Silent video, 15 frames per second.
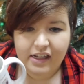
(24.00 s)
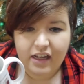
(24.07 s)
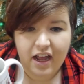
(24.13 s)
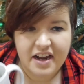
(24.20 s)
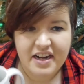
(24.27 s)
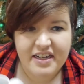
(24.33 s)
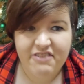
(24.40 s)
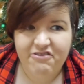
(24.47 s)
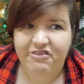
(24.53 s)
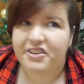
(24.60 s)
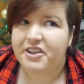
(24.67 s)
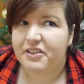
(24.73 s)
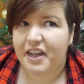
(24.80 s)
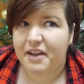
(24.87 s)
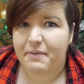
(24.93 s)
Kind of didn't
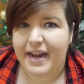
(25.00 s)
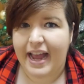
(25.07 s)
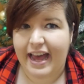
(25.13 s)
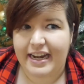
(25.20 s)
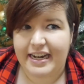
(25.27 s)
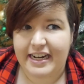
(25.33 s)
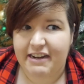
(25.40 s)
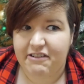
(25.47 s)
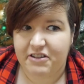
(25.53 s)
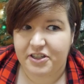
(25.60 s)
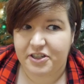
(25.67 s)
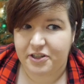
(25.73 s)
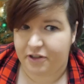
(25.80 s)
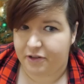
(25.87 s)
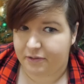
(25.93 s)
feel like we had a year
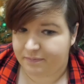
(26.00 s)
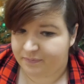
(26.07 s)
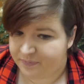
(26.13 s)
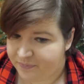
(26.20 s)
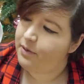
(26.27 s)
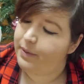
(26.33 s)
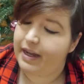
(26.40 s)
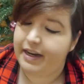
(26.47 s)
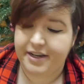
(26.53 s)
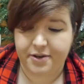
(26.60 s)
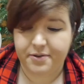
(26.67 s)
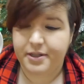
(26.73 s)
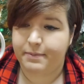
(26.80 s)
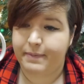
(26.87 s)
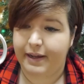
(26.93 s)
at all. Well,
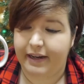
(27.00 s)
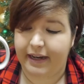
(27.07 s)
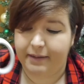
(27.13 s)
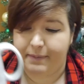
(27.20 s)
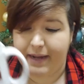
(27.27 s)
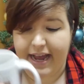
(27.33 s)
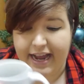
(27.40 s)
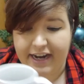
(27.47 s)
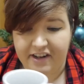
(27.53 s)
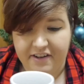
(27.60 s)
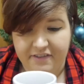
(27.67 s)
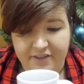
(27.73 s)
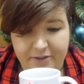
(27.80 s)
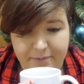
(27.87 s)
you smell like my hangover